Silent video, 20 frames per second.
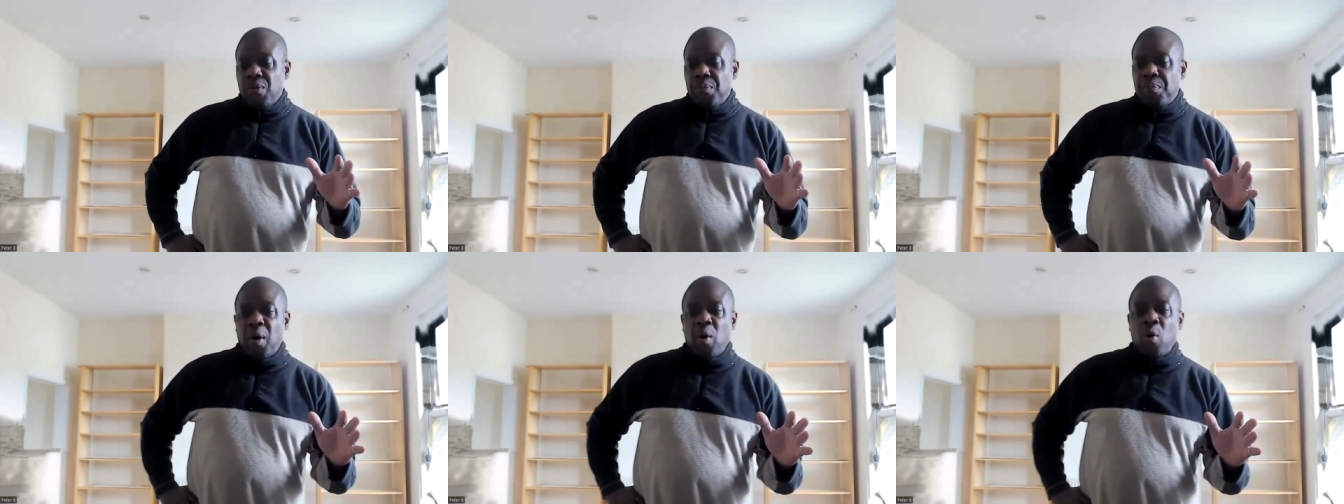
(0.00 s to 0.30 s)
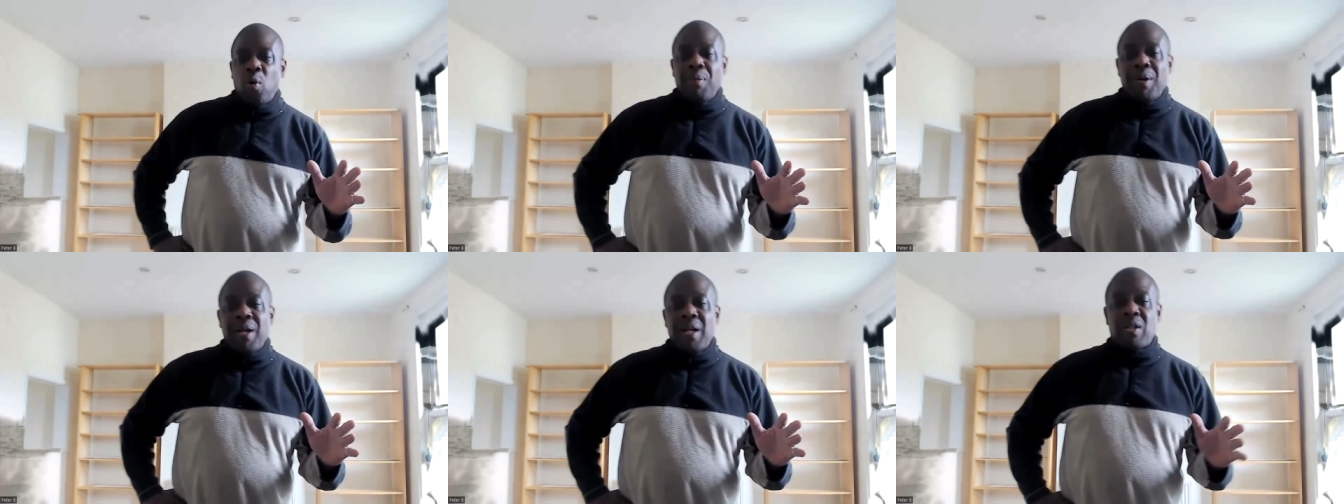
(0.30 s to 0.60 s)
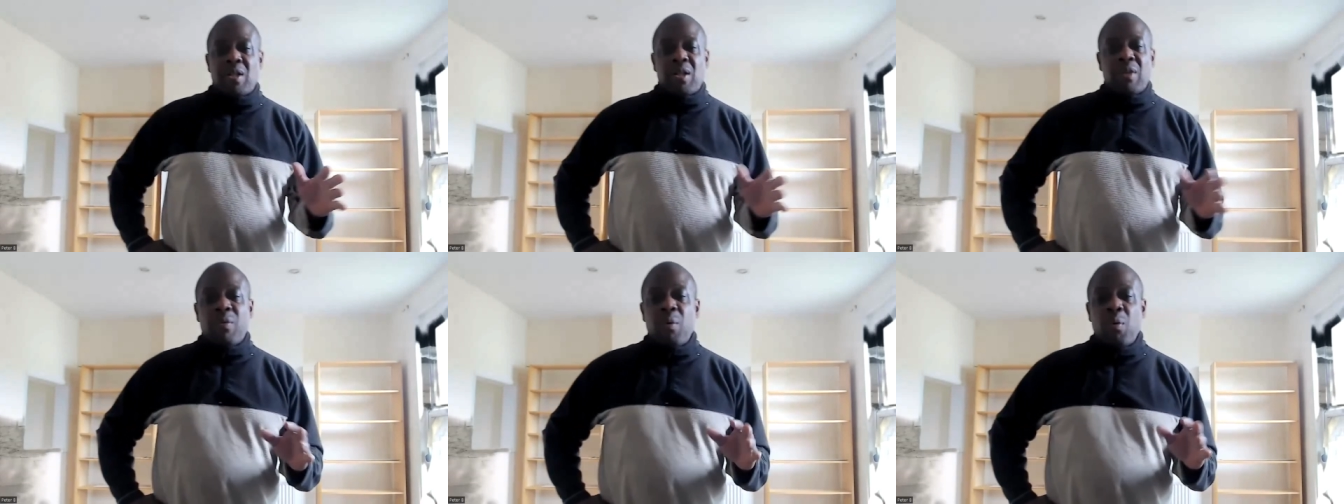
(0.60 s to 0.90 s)
By all
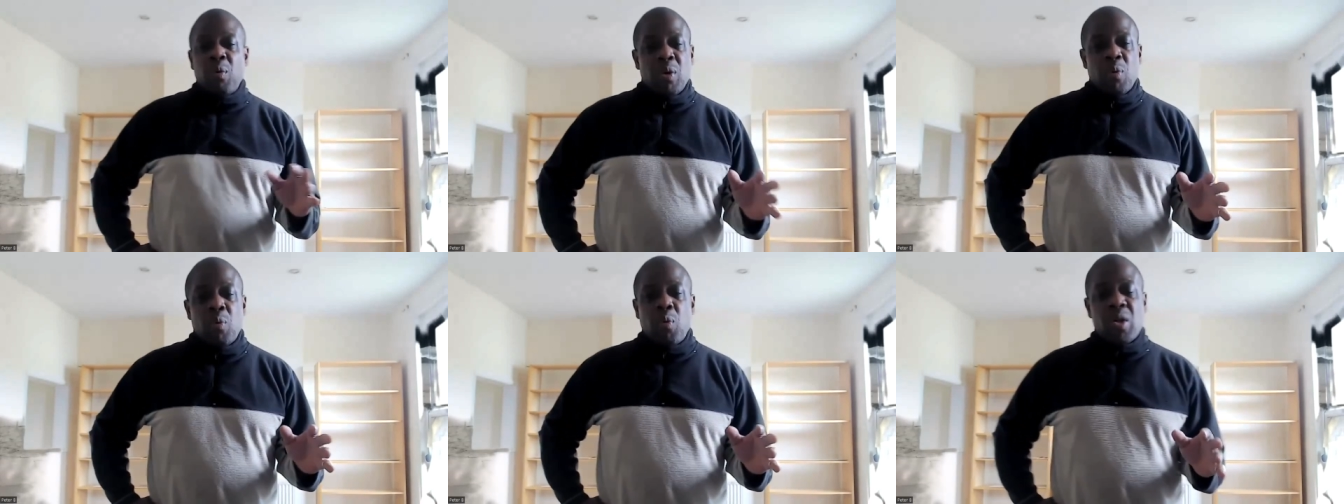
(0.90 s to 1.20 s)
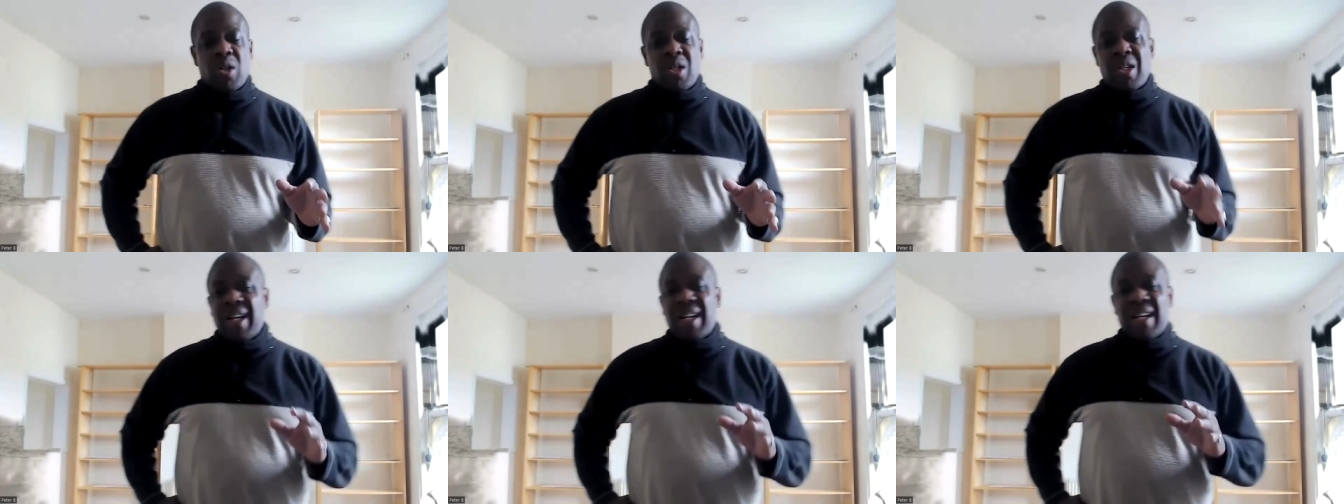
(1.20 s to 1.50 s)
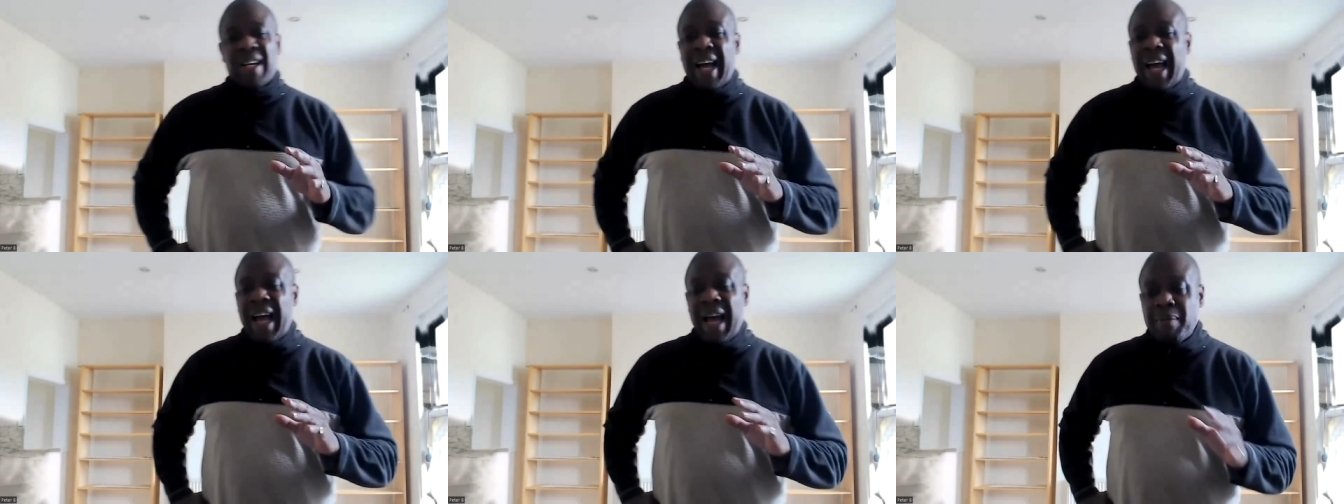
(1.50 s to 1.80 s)
means, if you want to watch
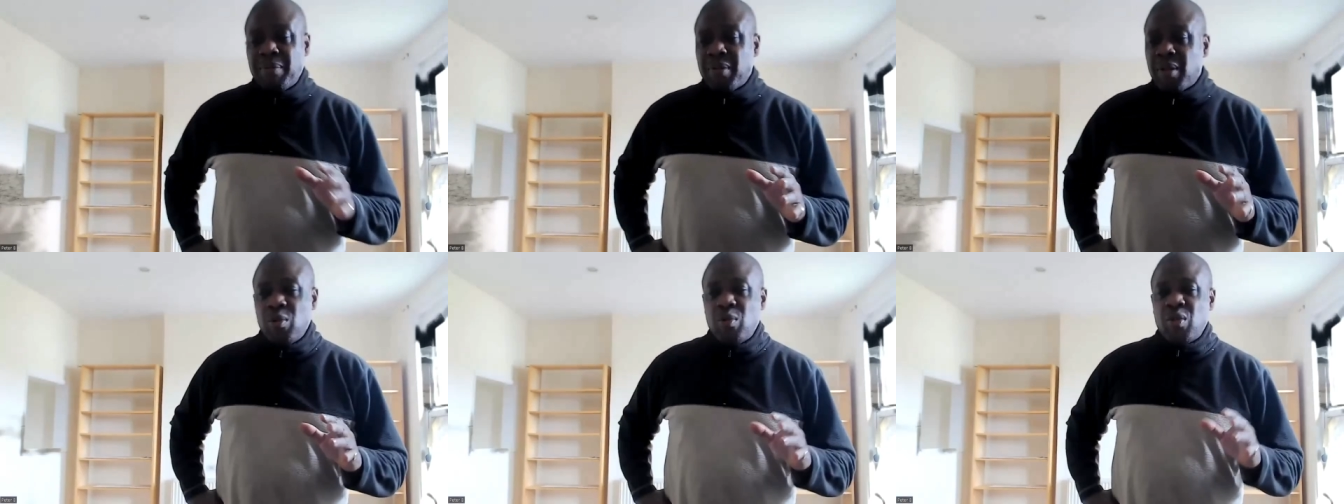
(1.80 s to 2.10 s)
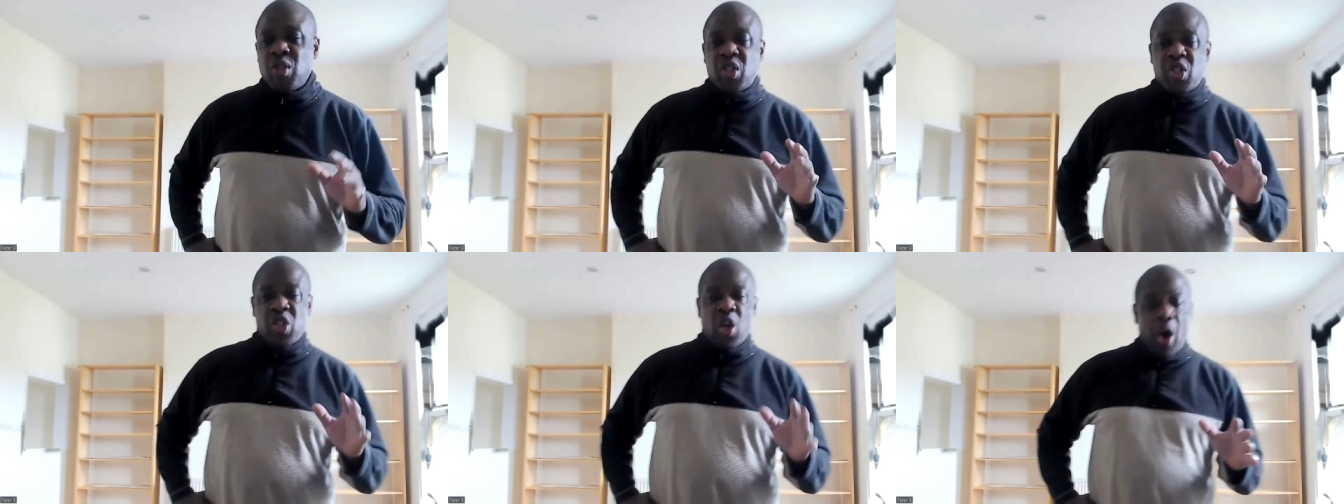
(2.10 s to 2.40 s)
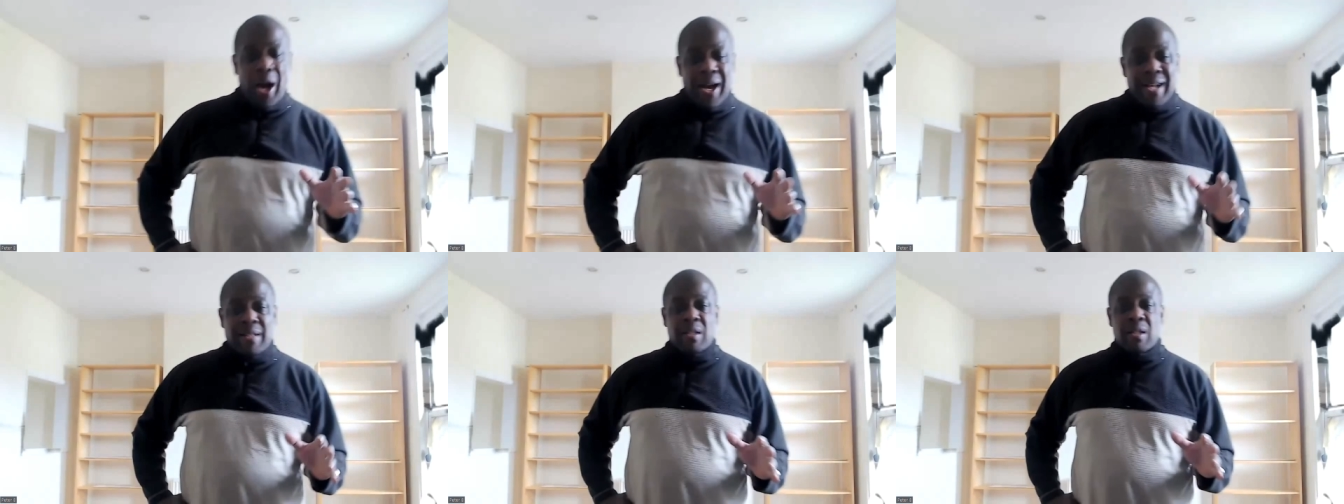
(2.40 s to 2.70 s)
absolute
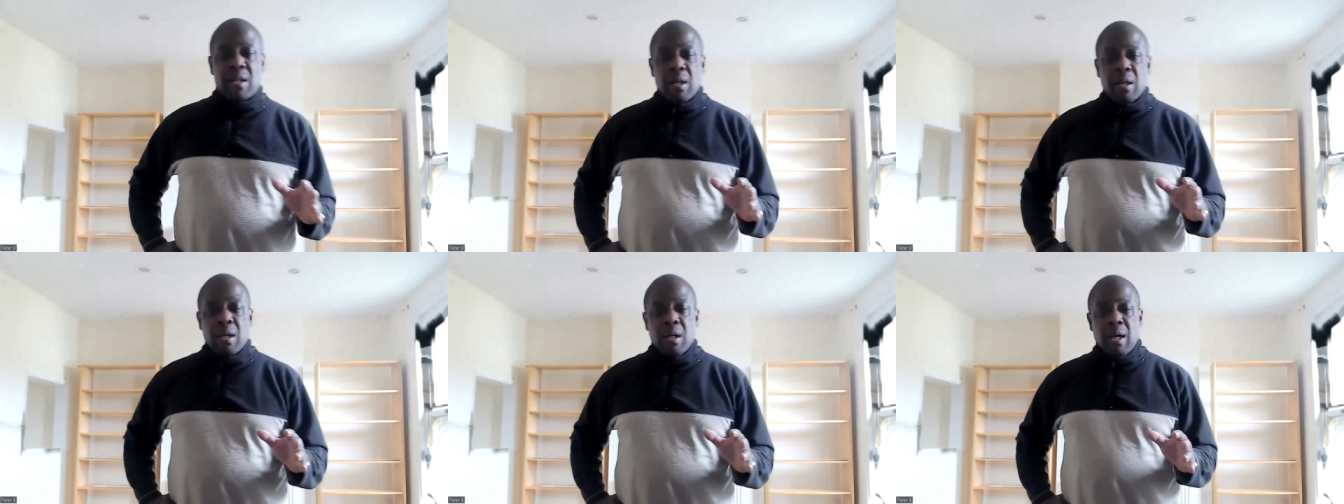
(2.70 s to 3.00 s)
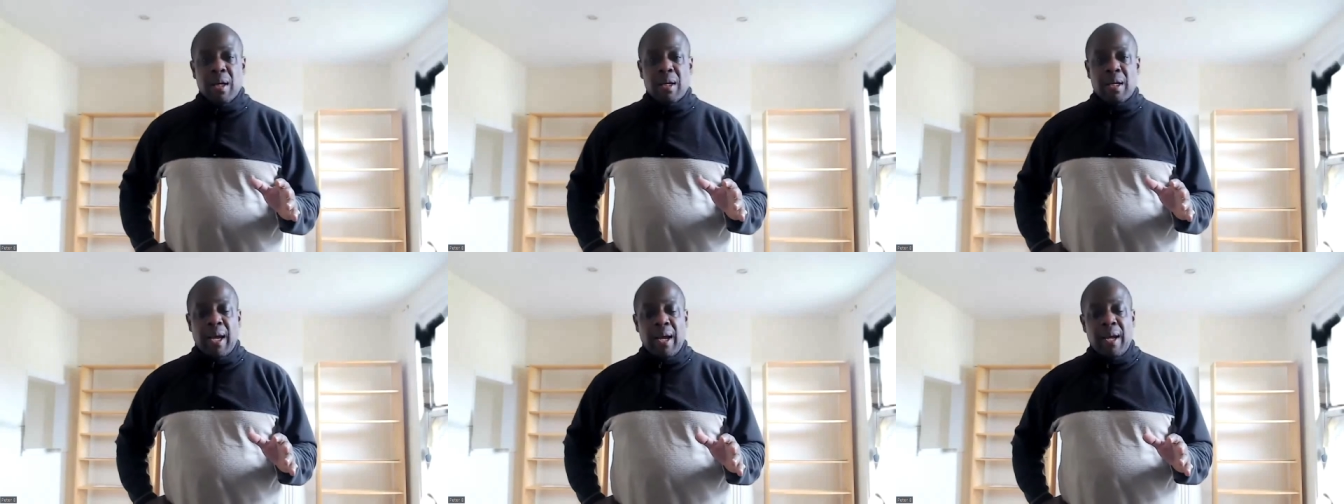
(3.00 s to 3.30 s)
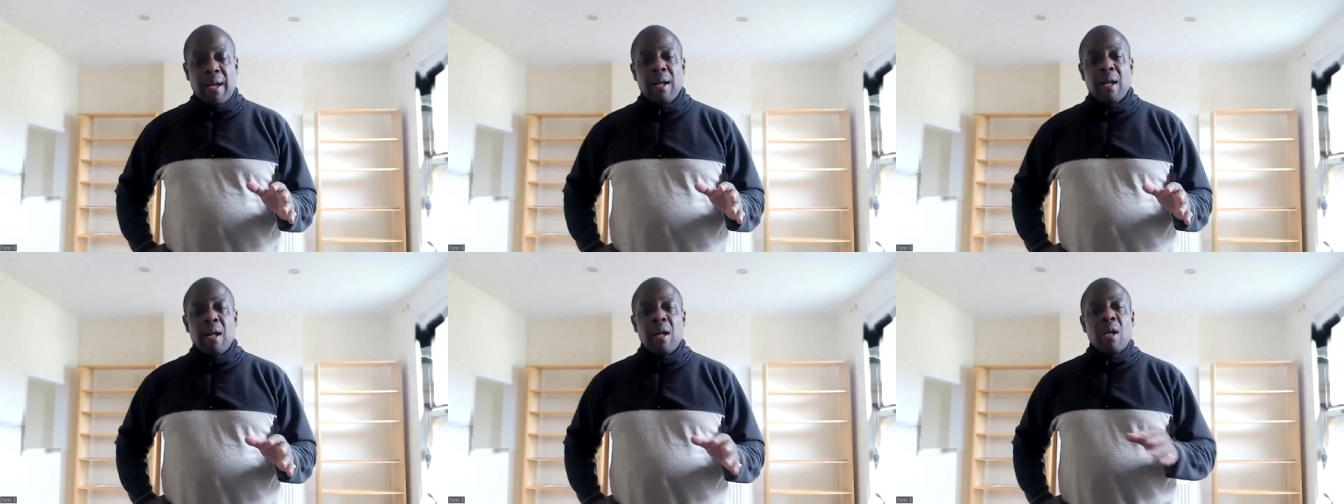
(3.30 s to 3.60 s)
shite,
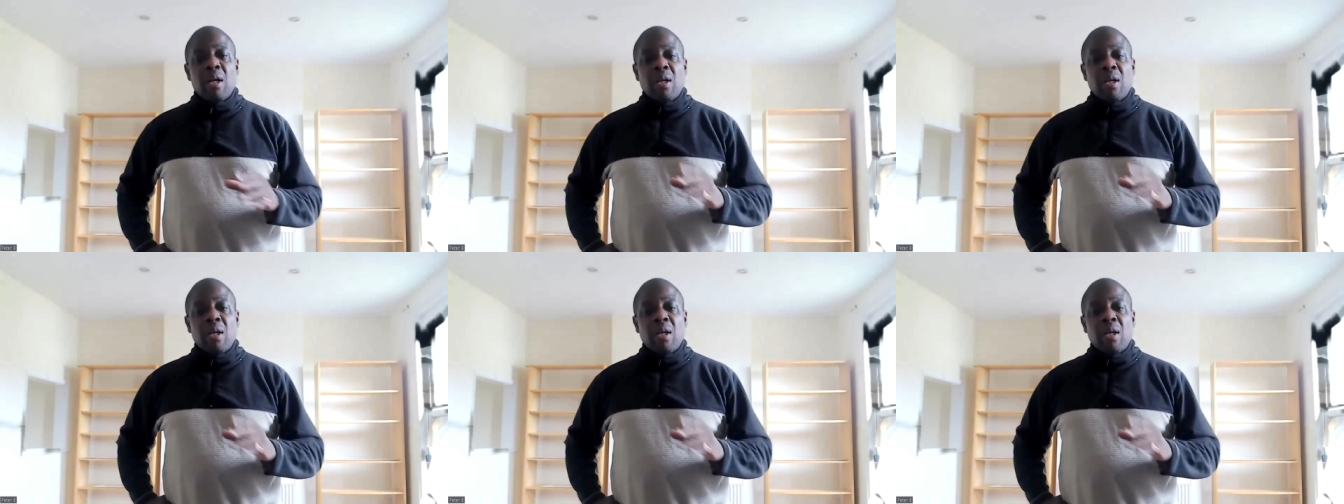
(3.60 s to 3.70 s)
okay,